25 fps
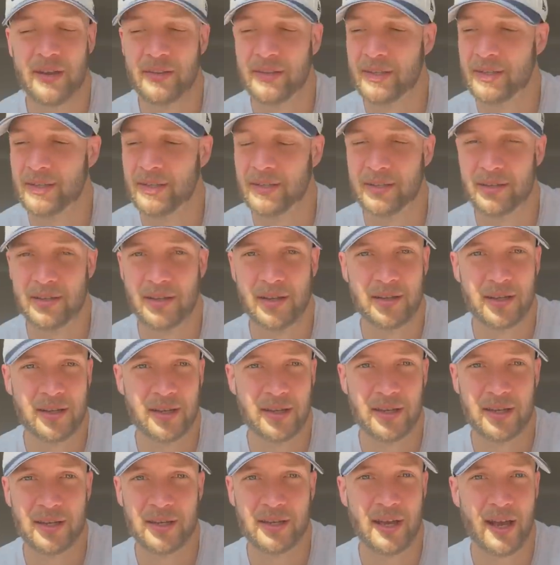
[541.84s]
and then
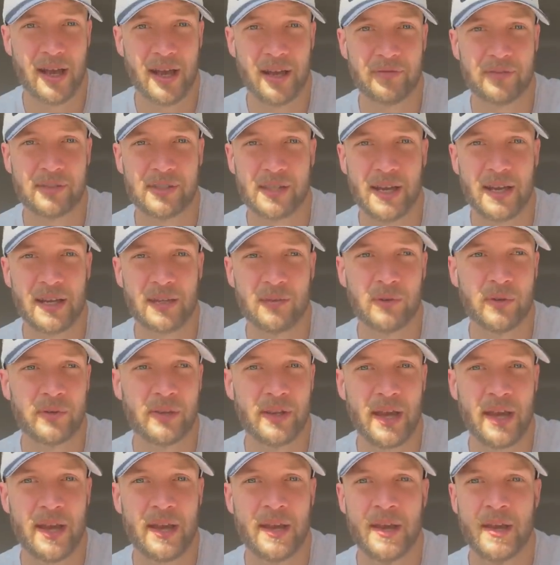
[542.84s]
you have Taylor
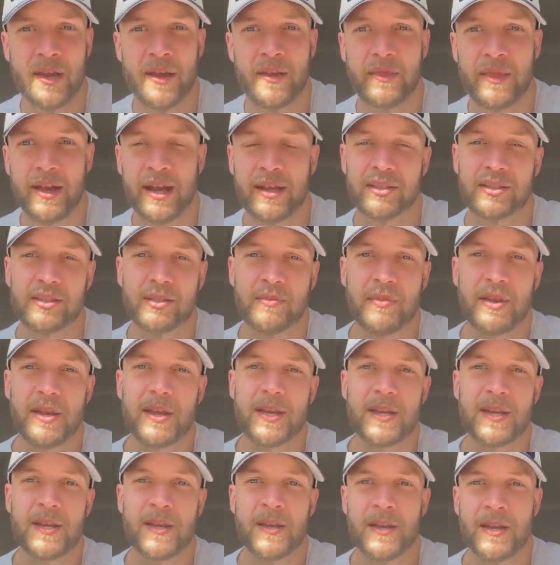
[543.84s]
on there. That to
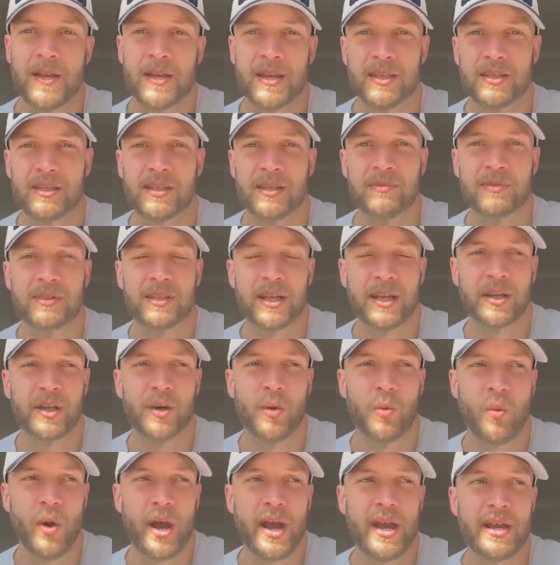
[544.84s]
me seems like
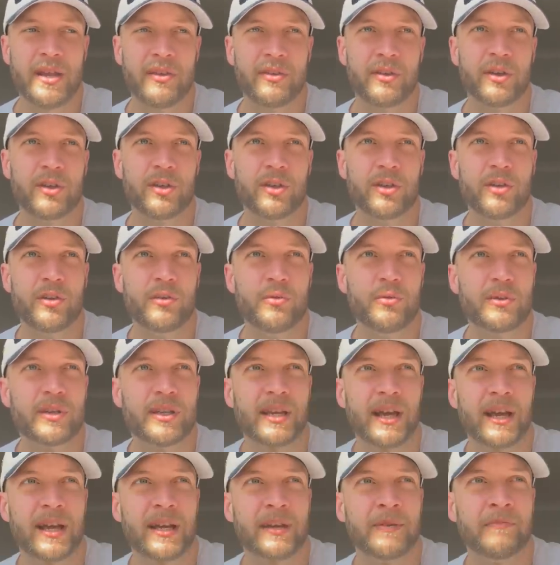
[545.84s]
a way that you
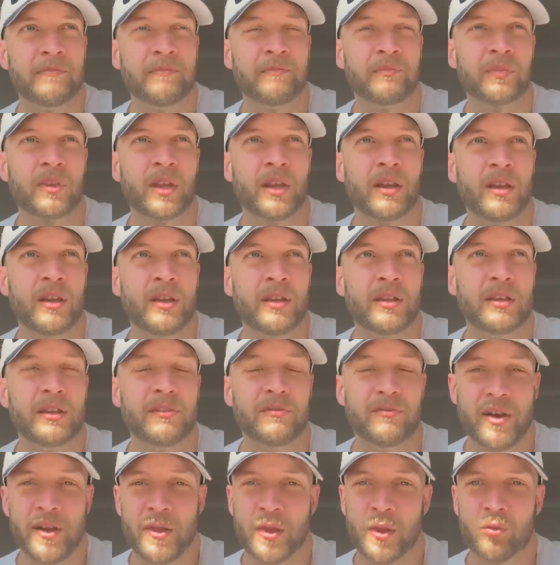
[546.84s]
can
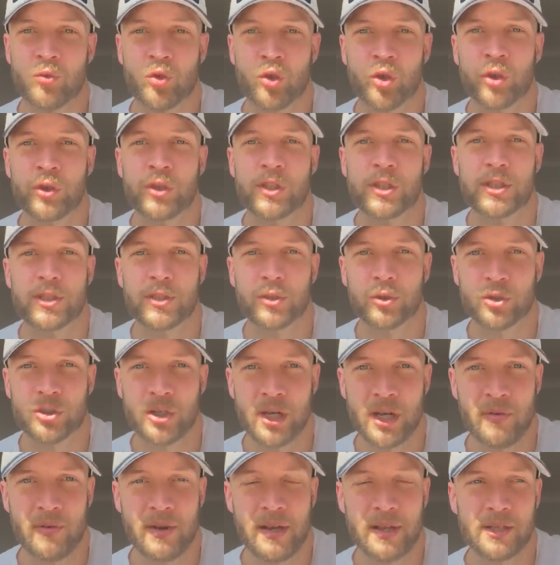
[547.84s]
defend the run, still
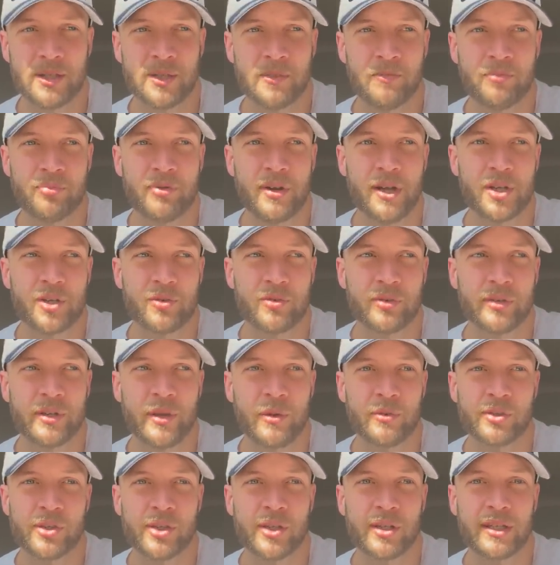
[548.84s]
generate some pressure on
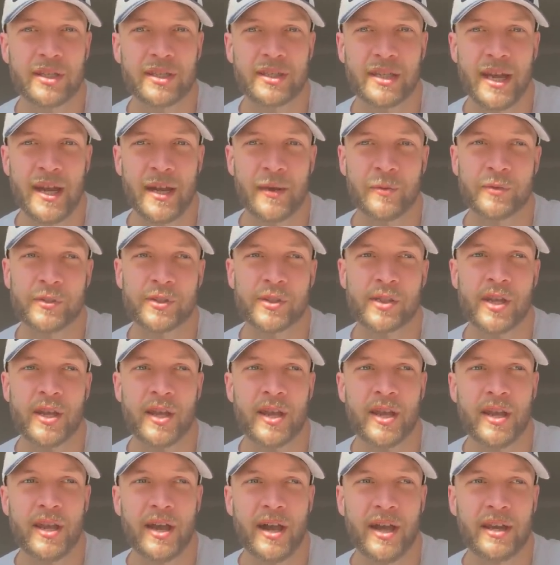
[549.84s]
those early downs.
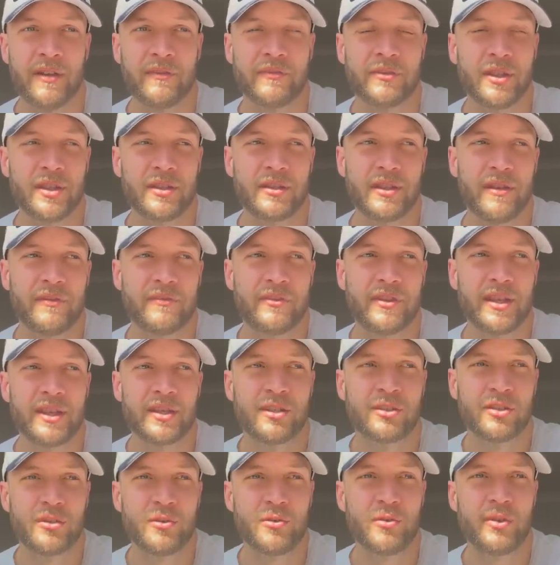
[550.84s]
And if they
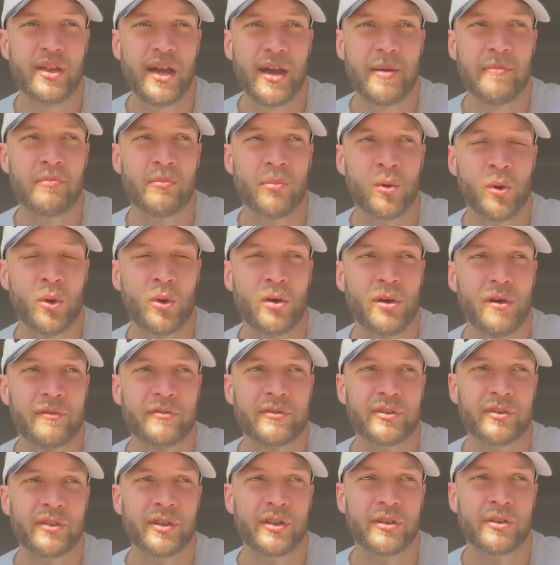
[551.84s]
do that more
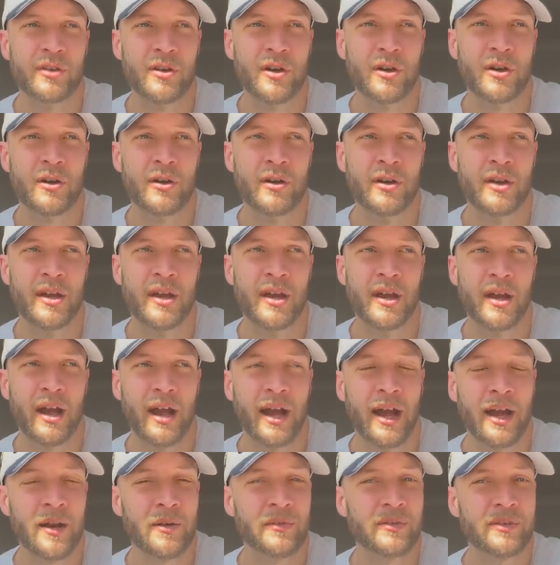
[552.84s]
often than not,
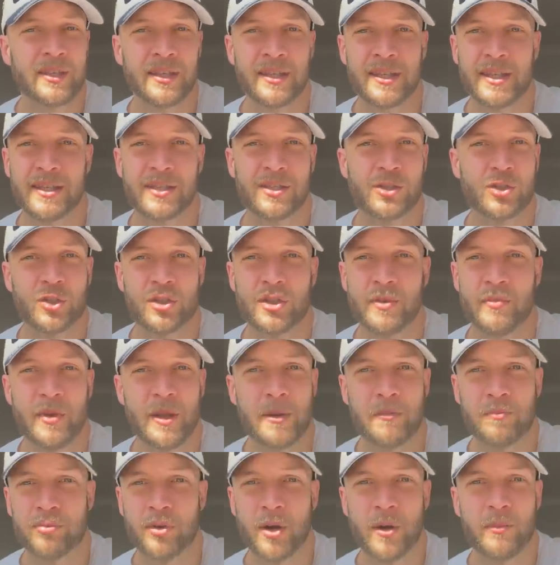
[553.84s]
I don't think it's such a
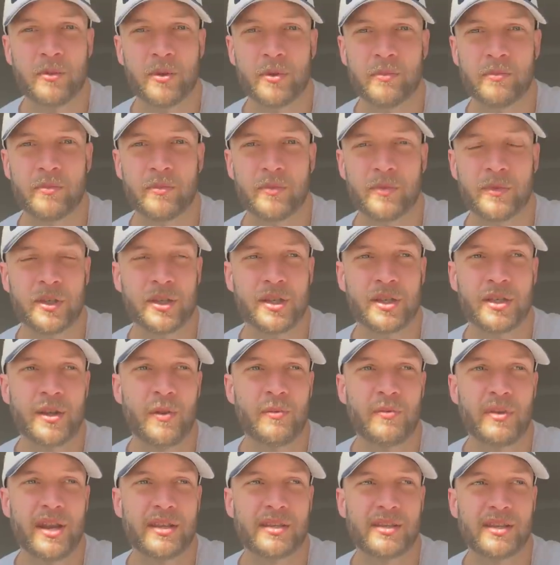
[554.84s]
big problem that you
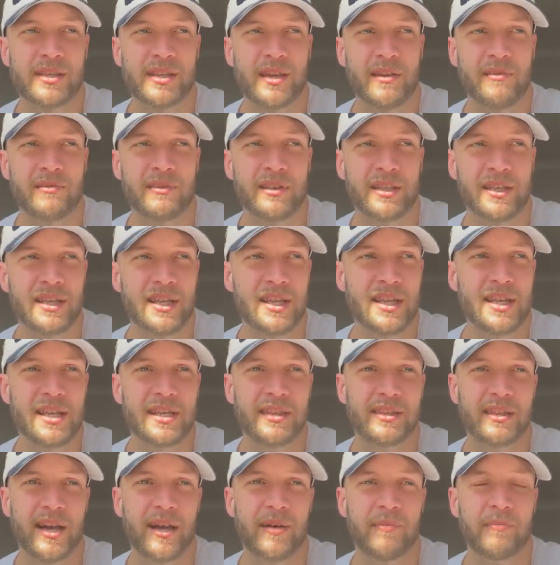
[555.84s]
don't necessarily
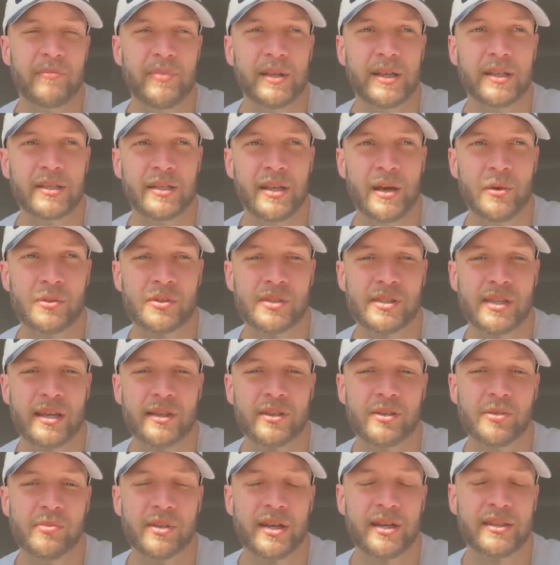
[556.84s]
need that big nose
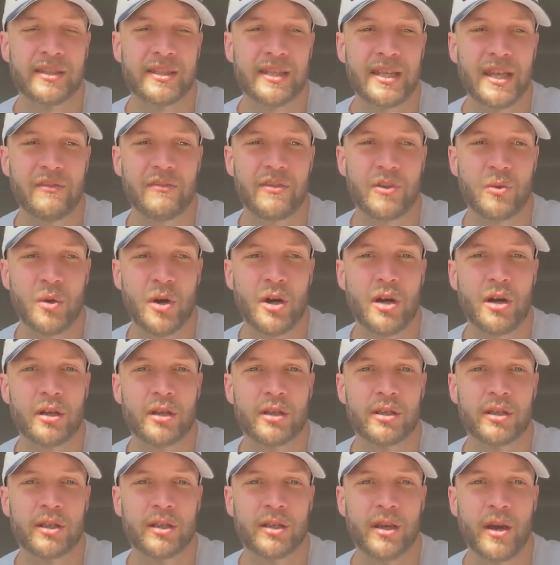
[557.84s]
tackle. But I think if you are
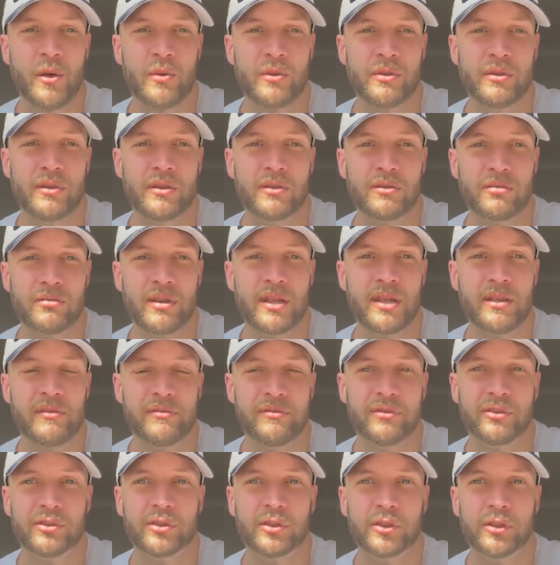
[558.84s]
going to go with the
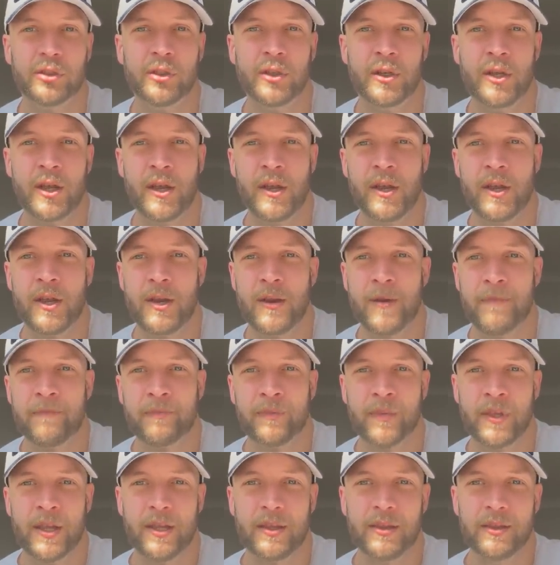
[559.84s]
3-4,
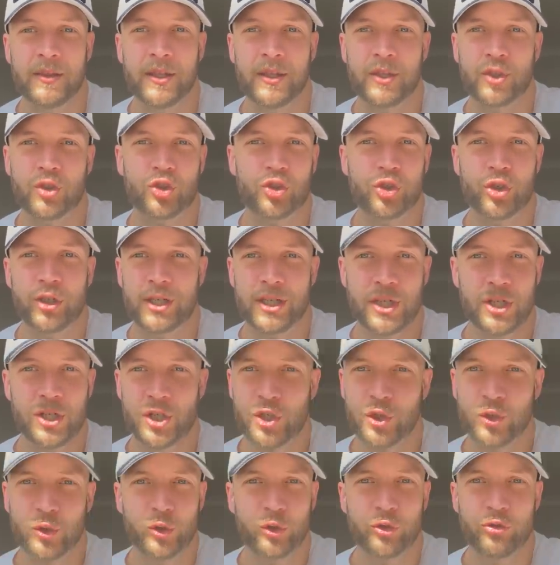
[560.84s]
the
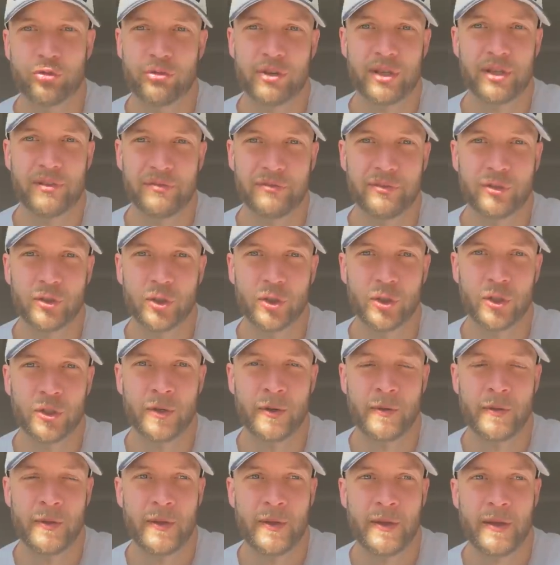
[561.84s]
traditional
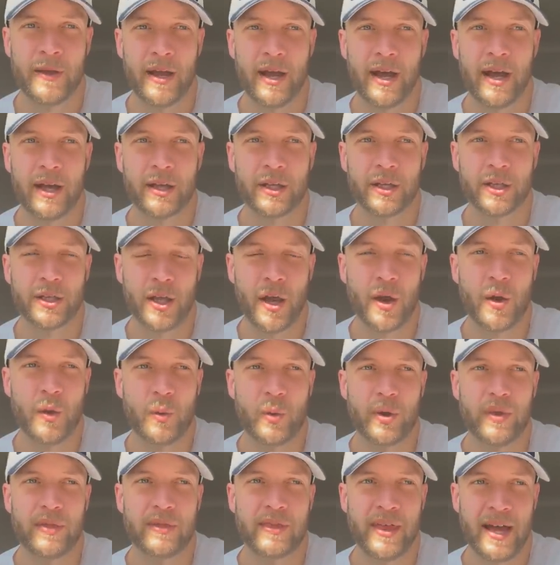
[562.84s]
3-4, and go
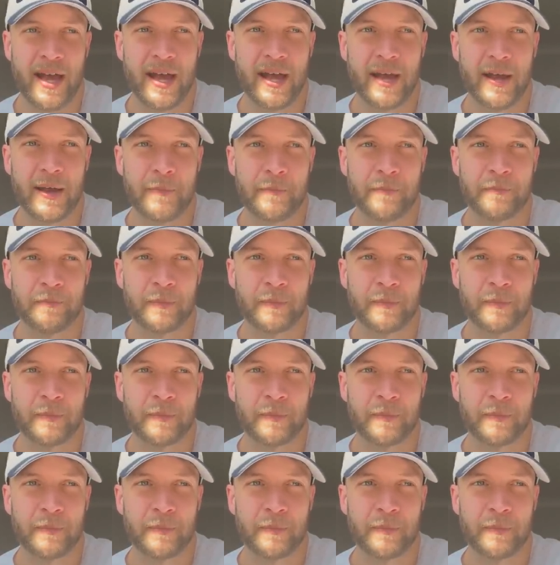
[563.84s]
with that,